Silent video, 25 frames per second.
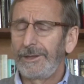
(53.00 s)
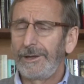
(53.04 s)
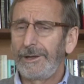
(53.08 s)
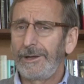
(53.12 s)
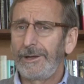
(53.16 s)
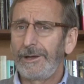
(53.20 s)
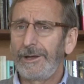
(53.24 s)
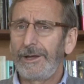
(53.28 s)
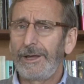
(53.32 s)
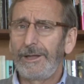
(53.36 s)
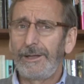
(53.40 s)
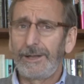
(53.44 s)

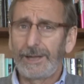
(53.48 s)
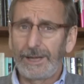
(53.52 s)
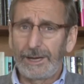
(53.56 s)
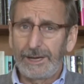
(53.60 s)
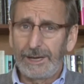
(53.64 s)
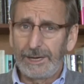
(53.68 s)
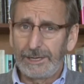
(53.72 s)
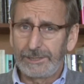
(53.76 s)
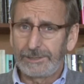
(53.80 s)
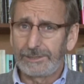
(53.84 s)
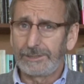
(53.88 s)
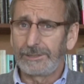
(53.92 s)
And
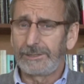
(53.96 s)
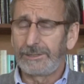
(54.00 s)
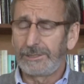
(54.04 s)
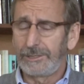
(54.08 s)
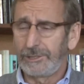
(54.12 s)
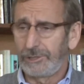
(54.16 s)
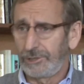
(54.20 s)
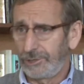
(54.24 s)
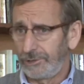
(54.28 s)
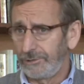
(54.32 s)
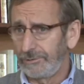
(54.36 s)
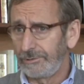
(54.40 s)
that has
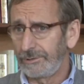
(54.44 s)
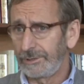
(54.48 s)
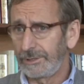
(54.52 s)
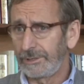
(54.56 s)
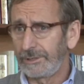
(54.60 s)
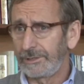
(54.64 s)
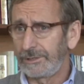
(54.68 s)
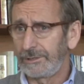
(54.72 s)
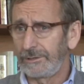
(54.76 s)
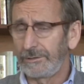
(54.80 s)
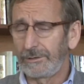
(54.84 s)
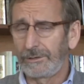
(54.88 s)
its issues,
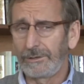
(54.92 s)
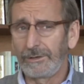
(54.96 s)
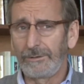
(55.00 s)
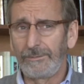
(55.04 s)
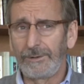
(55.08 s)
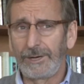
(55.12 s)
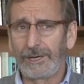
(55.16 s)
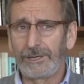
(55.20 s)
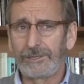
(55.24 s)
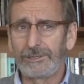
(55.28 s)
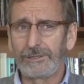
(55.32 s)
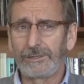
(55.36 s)
as you could
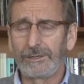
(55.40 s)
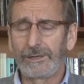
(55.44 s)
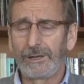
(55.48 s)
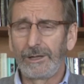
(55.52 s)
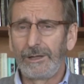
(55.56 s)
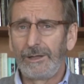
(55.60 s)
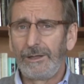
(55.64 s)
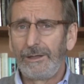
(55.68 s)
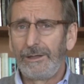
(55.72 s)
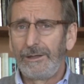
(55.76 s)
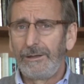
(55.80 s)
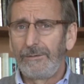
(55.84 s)
imagine.
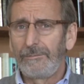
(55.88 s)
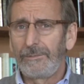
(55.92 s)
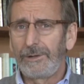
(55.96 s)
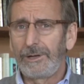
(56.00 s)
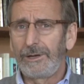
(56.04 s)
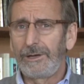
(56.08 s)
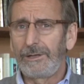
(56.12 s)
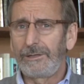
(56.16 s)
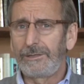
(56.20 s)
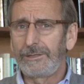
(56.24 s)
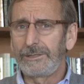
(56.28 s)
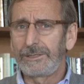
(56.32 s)

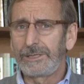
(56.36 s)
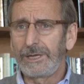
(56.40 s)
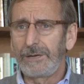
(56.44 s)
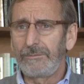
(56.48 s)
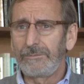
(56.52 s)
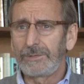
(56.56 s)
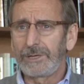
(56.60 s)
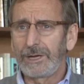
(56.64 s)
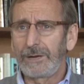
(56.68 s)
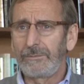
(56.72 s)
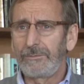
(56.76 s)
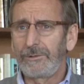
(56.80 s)
But at the
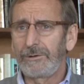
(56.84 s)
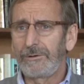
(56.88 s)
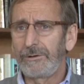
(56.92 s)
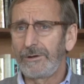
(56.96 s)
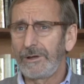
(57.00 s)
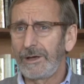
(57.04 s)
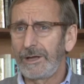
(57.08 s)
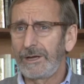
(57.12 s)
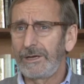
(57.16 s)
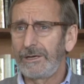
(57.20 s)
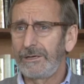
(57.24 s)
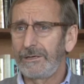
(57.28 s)
same time, they're
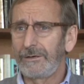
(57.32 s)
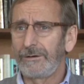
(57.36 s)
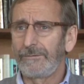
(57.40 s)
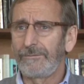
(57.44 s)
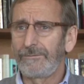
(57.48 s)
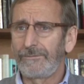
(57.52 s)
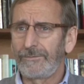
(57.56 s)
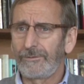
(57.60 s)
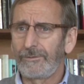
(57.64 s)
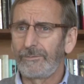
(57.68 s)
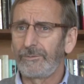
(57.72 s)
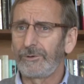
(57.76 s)
not in a
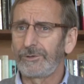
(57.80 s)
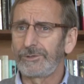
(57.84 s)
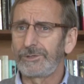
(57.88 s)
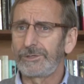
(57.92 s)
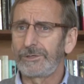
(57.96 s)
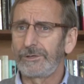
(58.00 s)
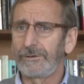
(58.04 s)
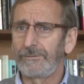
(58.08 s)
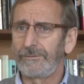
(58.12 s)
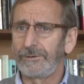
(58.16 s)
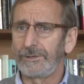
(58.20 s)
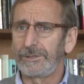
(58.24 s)
formal
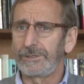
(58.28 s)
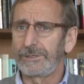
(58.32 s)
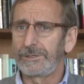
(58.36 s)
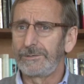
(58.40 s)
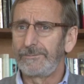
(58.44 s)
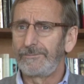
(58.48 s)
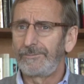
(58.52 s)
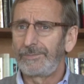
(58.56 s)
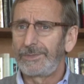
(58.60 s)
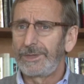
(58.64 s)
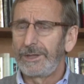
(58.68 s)
service.